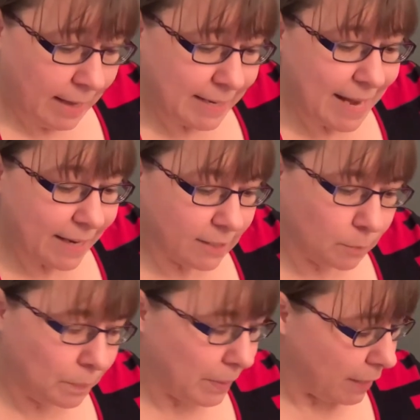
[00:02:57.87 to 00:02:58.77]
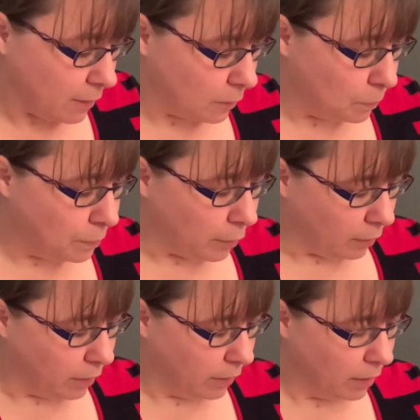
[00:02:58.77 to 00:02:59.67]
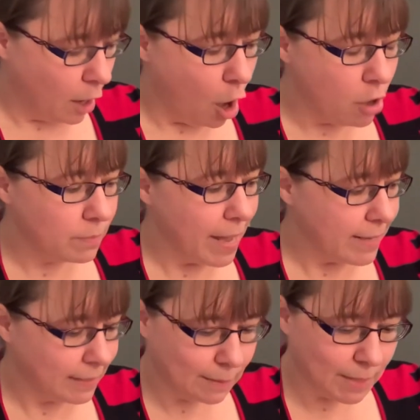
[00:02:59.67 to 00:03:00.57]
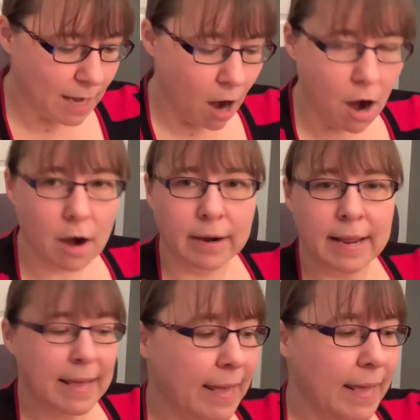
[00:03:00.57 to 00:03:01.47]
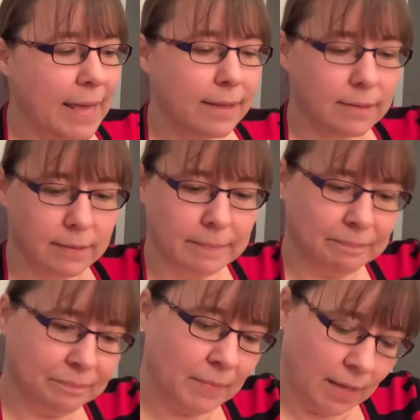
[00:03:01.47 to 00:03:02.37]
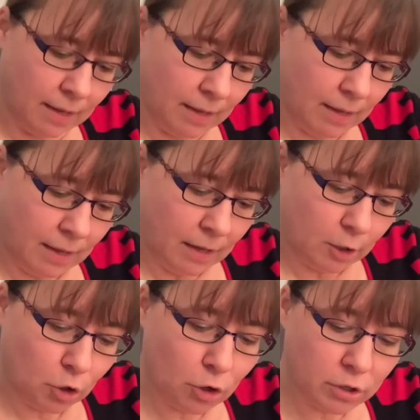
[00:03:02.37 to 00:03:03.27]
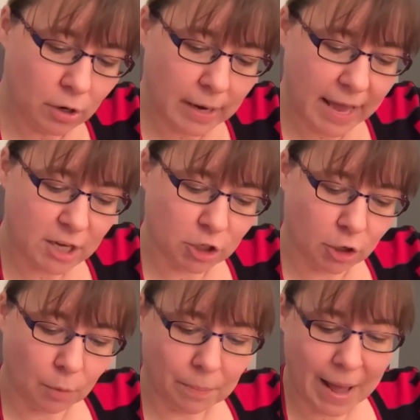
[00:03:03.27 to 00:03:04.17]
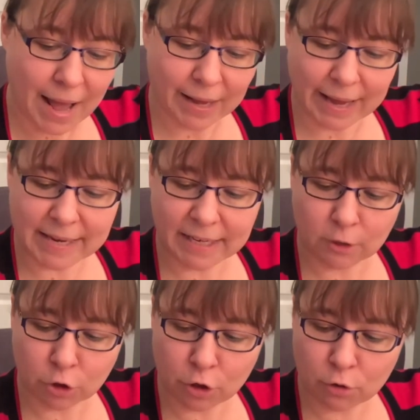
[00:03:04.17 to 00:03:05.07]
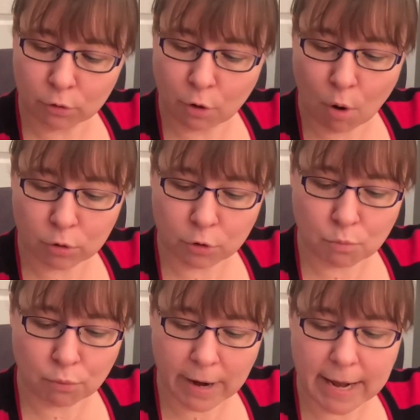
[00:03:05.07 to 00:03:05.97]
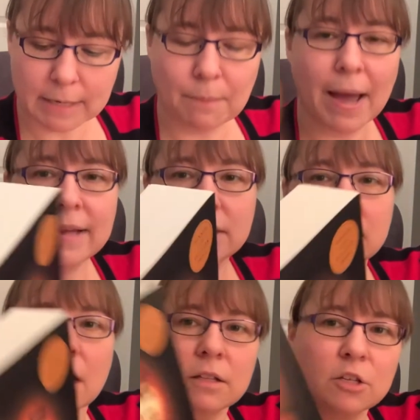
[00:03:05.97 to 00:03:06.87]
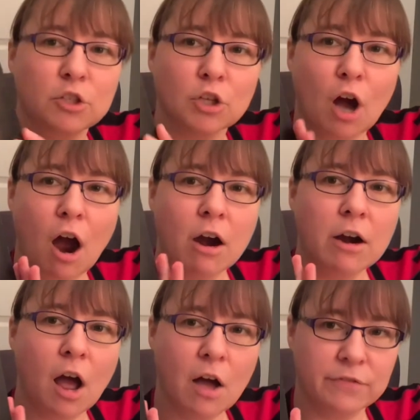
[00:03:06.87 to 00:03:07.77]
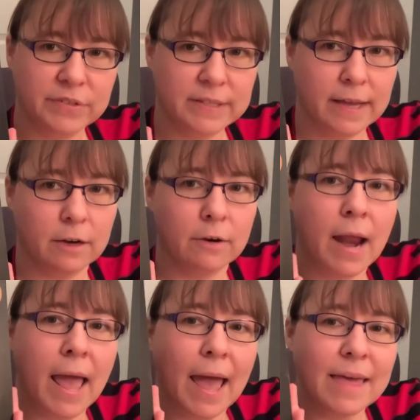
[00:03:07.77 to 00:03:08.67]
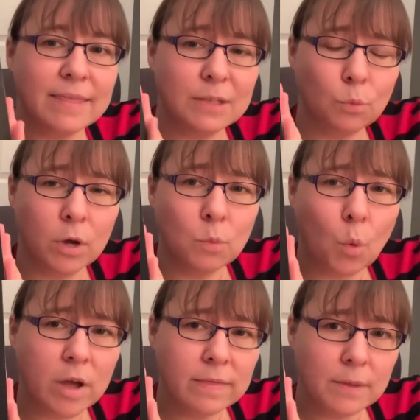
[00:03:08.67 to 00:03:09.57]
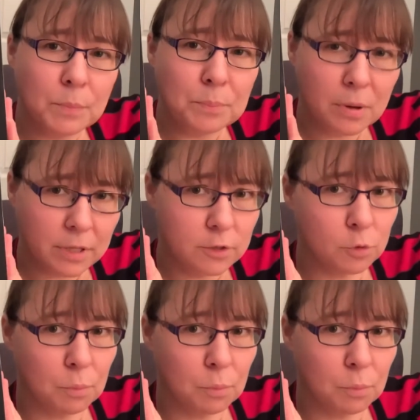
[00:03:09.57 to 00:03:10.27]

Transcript: Next biggest book on my TBR is Gödel, Escher, Bach, An Eternal Golden Braid by Douglas R. Hofstadter. And this one won the Pulitzer